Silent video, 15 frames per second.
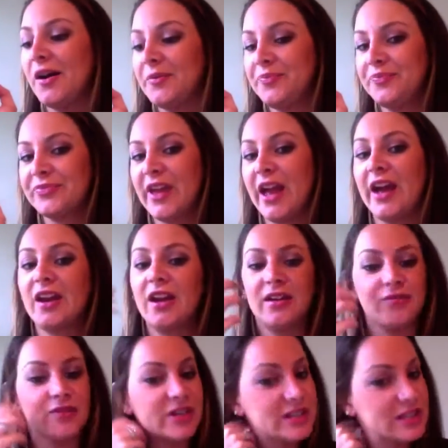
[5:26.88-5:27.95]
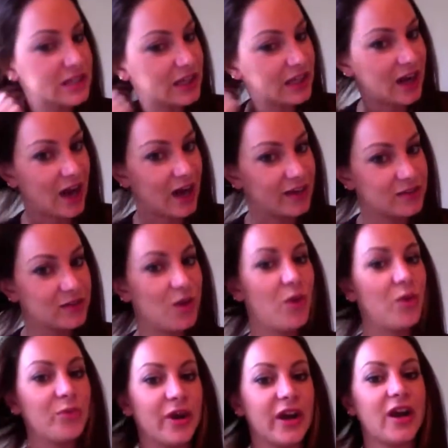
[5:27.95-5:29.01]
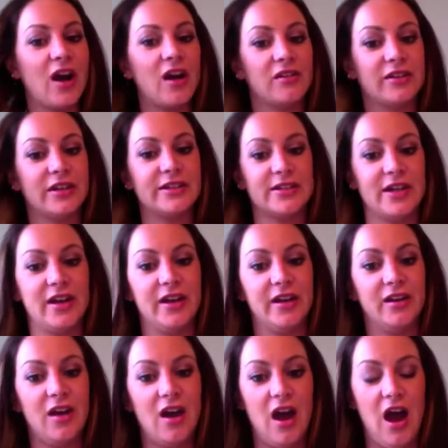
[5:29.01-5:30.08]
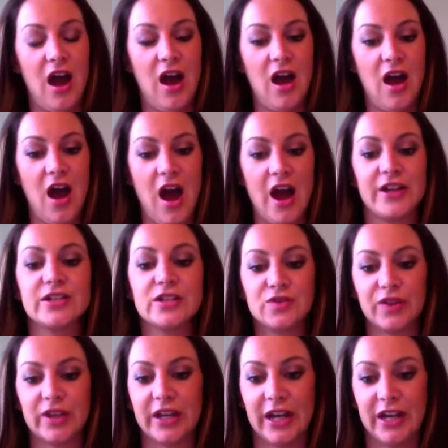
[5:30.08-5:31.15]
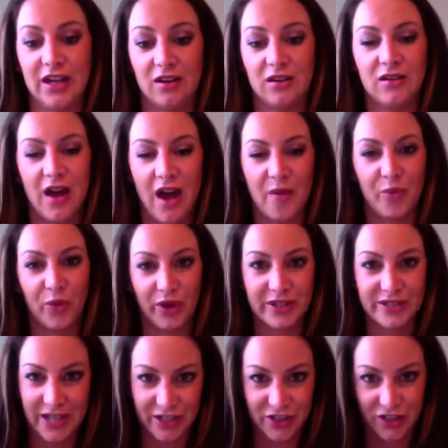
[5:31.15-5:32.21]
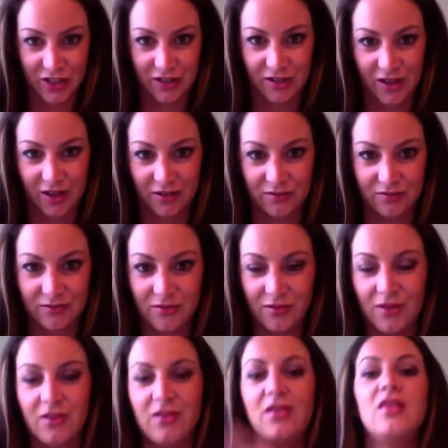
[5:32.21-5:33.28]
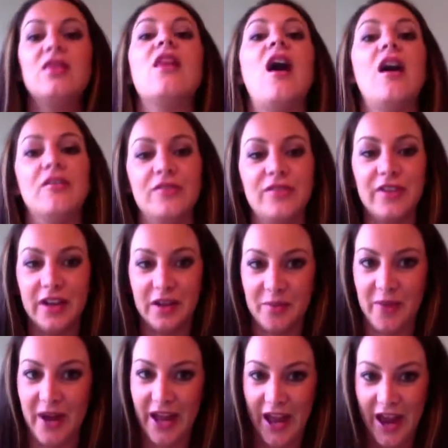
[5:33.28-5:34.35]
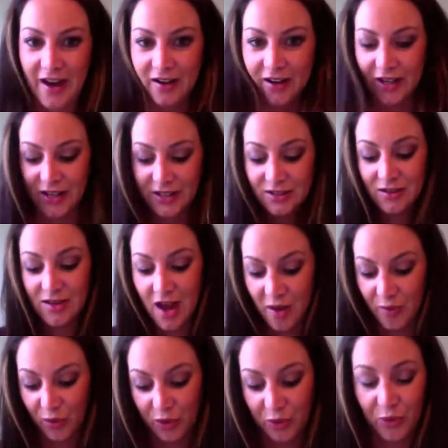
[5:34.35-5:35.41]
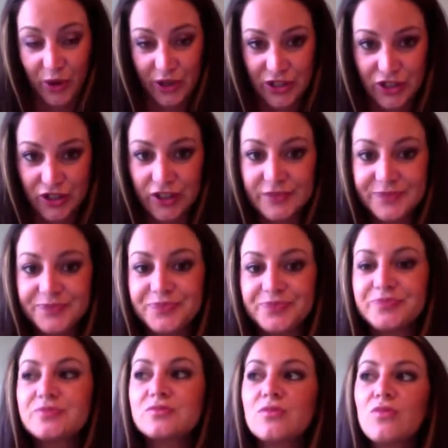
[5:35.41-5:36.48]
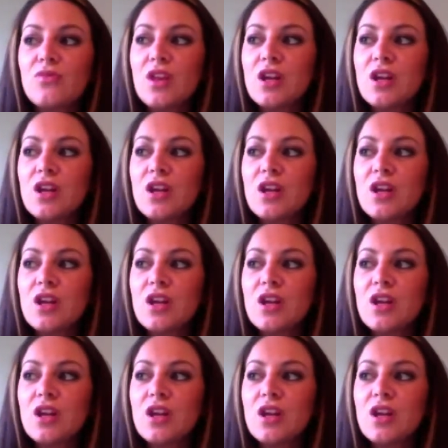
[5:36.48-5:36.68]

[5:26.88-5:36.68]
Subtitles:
And I recently got the ombre coloring done. I just feel like I need a lot more attention and love in my hair. It needs a lot more moisture.